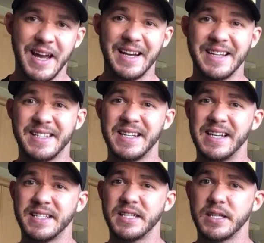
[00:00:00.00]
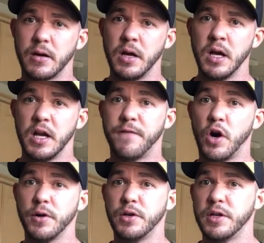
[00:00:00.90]
And is it necessary if
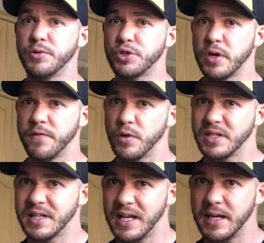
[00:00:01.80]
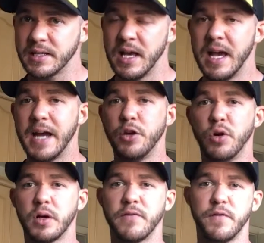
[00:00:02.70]
all you did was train for aesthetics and you
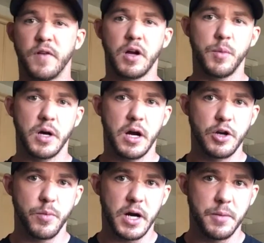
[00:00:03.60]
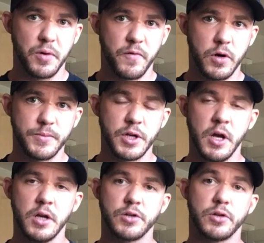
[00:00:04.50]
don't give a fuck about how your body performs?
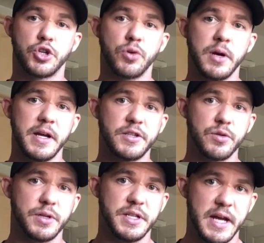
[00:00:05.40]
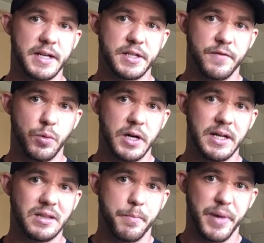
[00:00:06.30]
So the short answer is yes. If you want to
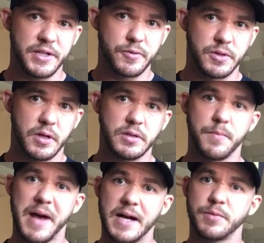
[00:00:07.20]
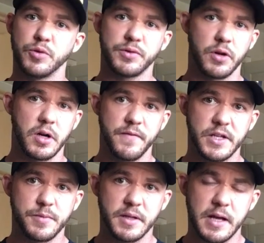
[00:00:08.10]
get the best results and maximal return on
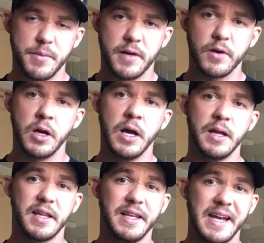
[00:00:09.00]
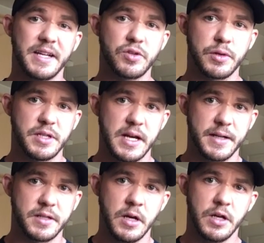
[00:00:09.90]
investment of time and effort, then the answer is
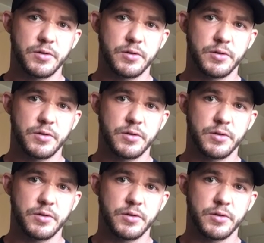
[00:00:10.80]
yes.